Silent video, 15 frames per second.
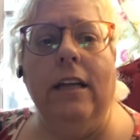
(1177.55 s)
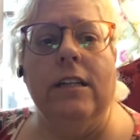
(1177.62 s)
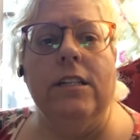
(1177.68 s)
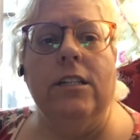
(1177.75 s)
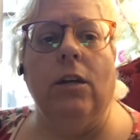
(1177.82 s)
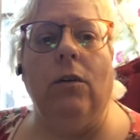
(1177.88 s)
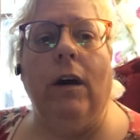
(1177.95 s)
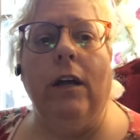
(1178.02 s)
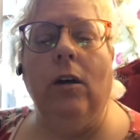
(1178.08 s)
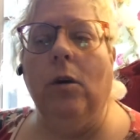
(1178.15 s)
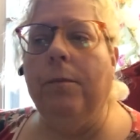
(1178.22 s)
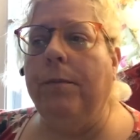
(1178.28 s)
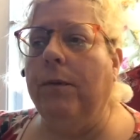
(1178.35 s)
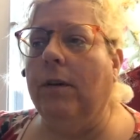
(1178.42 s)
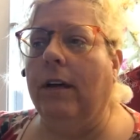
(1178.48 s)
So I
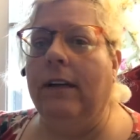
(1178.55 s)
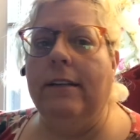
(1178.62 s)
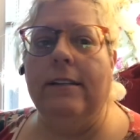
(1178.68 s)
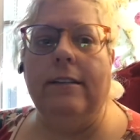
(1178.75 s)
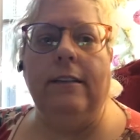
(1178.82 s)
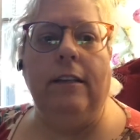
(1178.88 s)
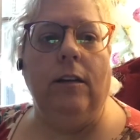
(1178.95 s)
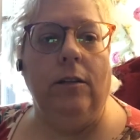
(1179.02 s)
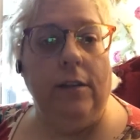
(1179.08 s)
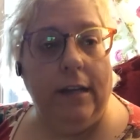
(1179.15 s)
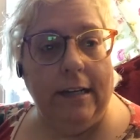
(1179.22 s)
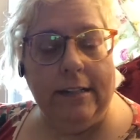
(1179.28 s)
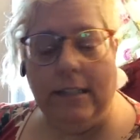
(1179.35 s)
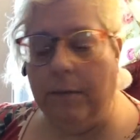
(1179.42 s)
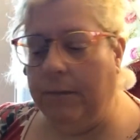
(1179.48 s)
hope you guys, you
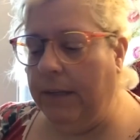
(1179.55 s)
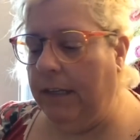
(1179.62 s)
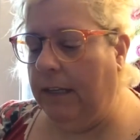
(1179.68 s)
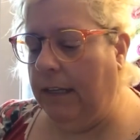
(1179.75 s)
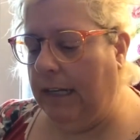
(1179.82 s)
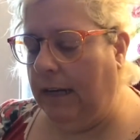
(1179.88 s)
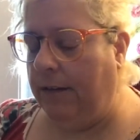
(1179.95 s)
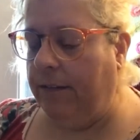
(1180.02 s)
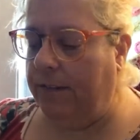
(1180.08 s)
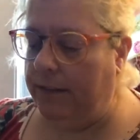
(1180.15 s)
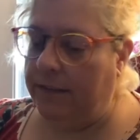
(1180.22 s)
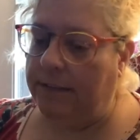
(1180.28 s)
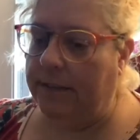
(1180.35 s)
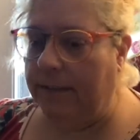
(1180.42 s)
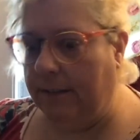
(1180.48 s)
got something out of
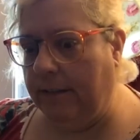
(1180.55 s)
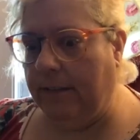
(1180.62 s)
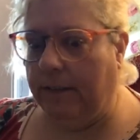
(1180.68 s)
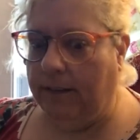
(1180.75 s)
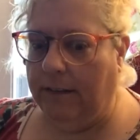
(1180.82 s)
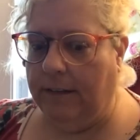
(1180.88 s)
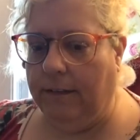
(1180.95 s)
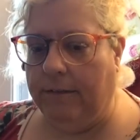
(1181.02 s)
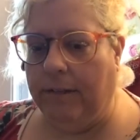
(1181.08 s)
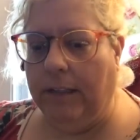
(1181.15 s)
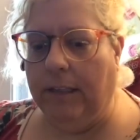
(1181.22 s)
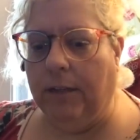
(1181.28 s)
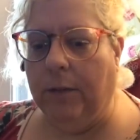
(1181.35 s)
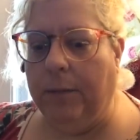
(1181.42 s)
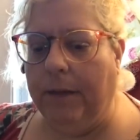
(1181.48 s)
this a
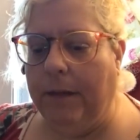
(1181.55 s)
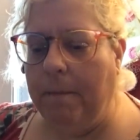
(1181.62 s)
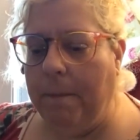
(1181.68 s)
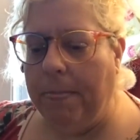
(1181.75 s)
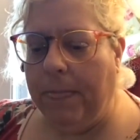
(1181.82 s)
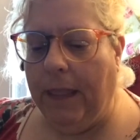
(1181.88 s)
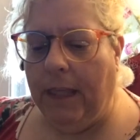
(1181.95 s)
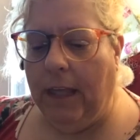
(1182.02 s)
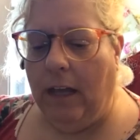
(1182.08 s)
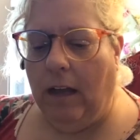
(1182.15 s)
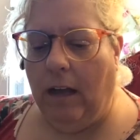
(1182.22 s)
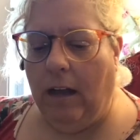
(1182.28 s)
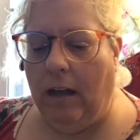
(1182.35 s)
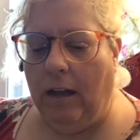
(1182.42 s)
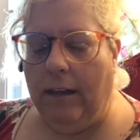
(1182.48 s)
little bit.
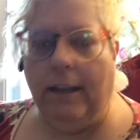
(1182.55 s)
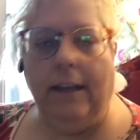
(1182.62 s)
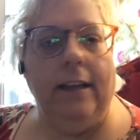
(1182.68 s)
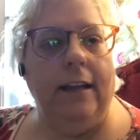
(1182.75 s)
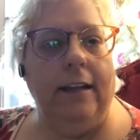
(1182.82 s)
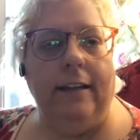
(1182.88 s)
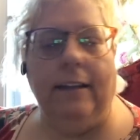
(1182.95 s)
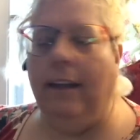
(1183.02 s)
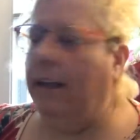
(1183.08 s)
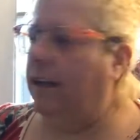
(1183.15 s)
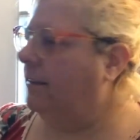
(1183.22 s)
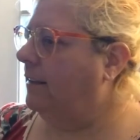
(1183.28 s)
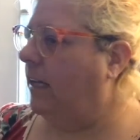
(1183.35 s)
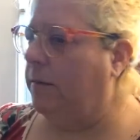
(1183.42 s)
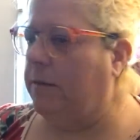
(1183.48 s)
Like
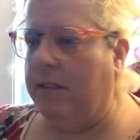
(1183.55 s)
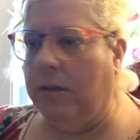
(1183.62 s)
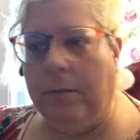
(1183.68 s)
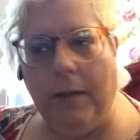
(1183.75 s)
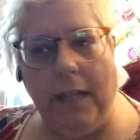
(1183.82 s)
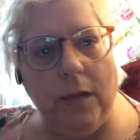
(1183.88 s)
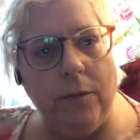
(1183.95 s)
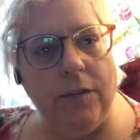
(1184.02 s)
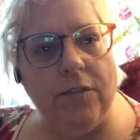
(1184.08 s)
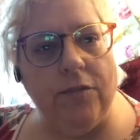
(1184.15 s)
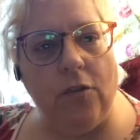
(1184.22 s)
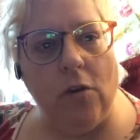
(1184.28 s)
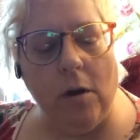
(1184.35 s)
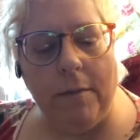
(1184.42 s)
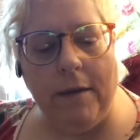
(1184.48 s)
I said, I'm still playing with the
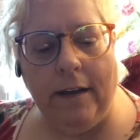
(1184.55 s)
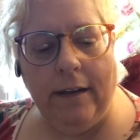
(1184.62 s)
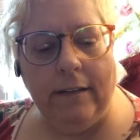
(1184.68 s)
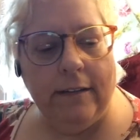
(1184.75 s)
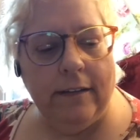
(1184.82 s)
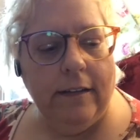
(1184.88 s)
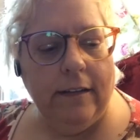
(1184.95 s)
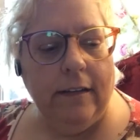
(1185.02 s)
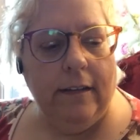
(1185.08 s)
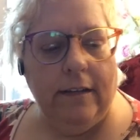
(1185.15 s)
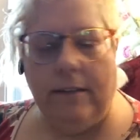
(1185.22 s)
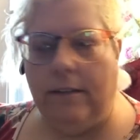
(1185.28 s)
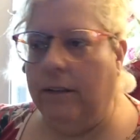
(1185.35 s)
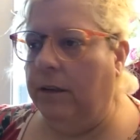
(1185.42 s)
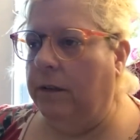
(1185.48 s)
format.
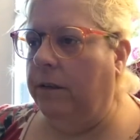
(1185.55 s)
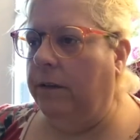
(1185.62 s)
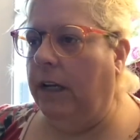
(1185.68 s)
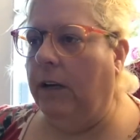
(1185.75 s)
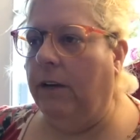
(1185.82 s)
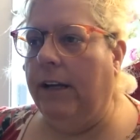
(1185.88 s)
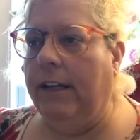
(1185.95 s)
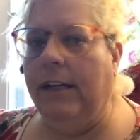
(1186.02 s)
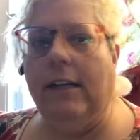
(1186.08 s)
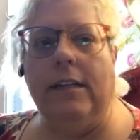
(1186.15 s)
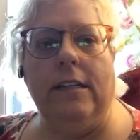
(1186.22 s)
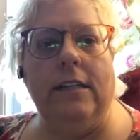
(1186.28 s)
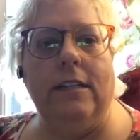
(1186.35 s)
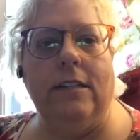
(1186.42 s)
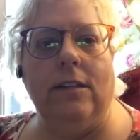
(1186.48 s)
So, any
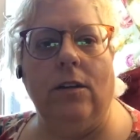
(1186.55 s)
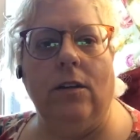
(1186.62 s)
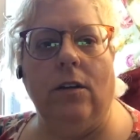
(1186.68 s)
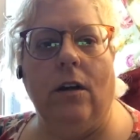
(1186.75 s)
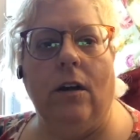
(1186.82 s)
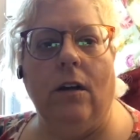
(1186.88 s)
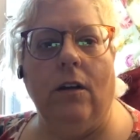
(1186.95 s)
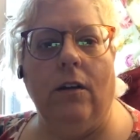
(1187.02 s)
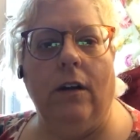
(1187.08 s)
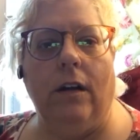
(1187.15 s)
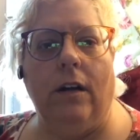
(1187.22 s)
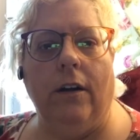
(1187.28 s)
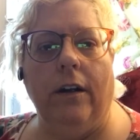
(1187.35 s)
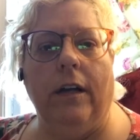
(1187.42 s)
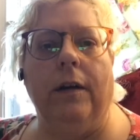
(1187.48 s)
ideas
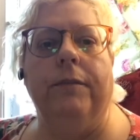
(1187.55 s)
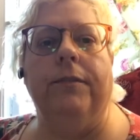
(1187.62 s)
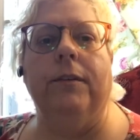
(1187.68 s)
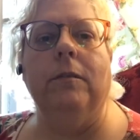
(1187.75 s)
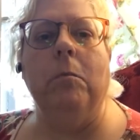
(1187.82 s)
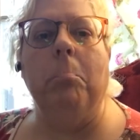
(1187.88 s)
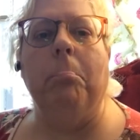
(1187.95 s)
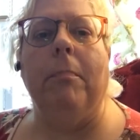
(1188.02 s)
are helpful.